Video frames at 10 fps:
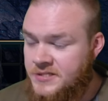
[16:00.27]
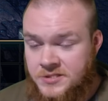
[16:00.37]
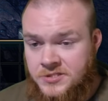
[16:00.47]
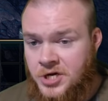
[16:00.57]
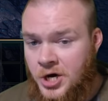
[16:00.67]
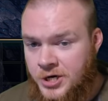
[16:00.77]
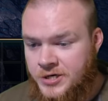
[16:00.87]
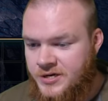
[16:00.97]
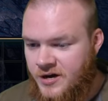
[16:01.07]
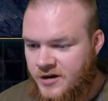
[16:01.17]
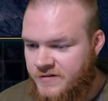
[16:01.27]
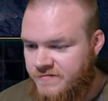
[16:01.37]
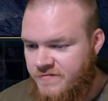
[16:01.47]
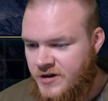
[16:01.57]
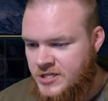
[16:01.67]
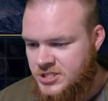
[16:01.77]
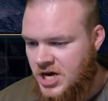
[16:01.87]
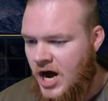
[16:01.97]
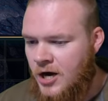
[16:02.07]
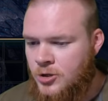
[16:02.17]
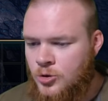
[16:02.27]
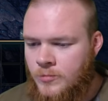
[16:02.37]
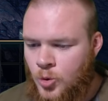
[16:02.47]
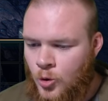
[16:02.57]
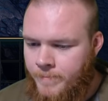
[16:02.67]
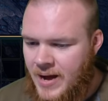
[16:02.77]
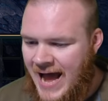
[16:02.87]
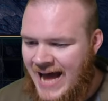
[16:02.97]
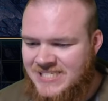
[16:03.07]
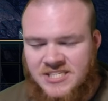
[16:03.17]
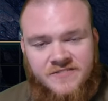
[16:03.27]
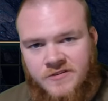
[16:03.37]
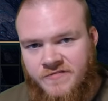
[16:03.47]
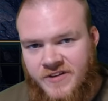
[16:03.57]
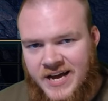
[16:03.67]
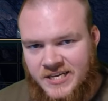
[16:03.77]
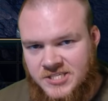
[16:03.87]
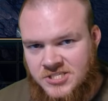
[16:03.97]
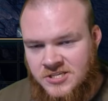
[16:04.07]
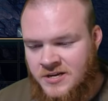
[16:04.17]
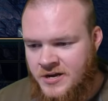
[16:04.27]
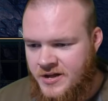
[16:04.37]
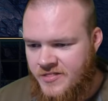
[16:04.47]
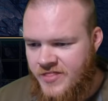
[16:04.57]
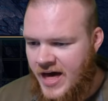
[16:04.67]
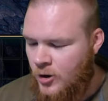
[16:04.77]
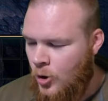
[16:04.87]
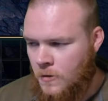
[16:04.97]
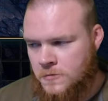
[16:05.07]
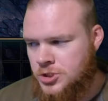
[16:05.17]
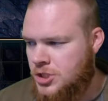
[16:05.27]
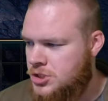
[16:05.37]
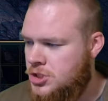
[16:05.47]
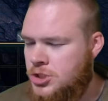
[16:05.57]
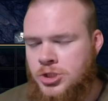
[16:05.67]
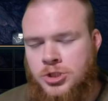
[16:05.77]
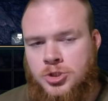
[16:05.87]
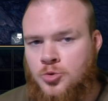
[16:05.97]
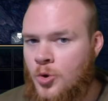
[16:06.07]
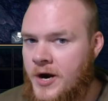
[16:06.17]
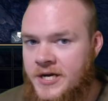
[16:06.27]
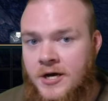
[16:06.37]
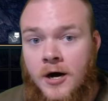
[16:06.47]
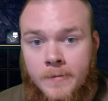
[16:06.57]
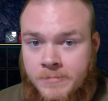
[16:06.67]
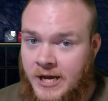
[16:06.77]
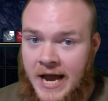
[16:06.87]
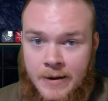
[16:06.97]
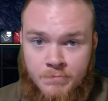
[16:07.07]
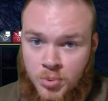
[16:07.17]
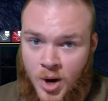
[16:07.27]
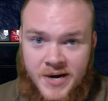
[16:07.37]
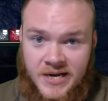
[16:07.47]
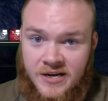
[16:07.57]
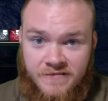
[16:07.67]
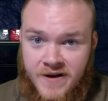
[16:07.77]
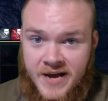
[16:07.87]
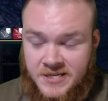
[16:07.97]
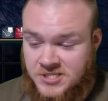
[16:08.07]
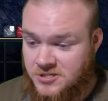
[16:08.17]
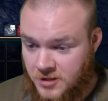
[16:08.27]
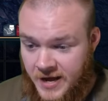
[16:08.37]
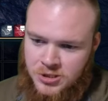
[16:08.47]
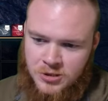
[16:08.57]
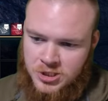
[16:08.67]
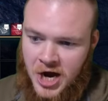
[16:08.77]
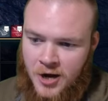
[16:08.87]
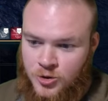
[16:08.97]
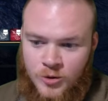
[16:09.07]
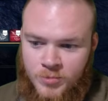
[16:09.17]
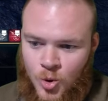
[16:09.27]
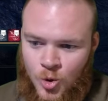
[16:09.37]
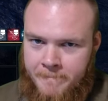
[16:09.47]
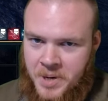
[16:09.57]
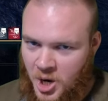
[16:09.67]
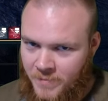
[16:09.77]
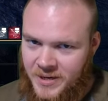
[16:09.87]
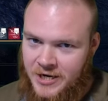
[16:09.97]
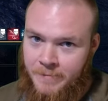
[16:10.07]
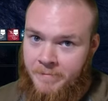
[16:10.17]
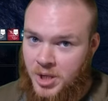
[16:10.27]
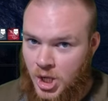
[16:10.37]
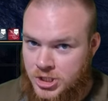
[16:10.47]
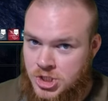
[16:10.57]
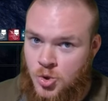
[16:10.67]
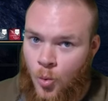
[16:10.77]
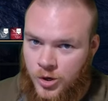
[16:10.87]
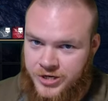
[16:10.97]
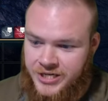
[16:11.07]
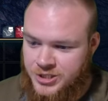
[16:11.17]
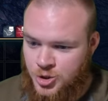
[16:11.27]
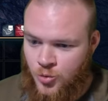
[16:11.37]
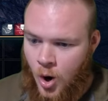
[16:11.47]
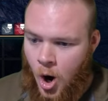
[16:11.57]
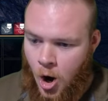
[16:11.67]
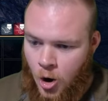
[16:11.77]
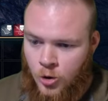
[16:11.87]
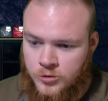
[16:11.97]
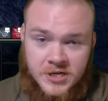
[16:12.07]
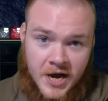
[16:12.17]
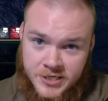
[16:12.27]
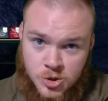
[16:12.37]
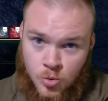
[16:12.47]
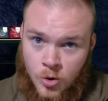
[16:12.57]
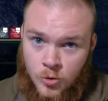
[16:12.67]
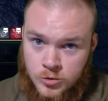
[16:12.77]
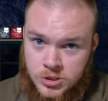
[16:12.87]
ton of toggleable passive effects that are just straight up game breaking effects, like toggleable permanent +20 to all dice rolls.